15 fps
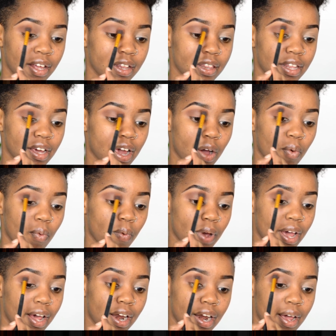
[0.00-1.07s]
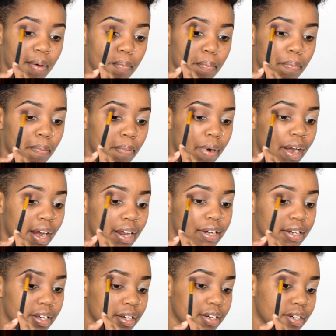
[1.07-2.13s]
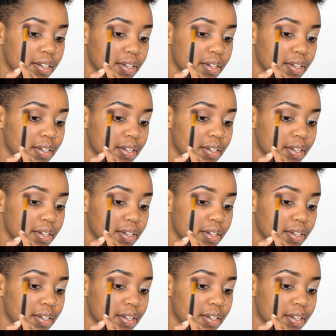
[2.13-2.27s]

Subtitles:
they are well blended.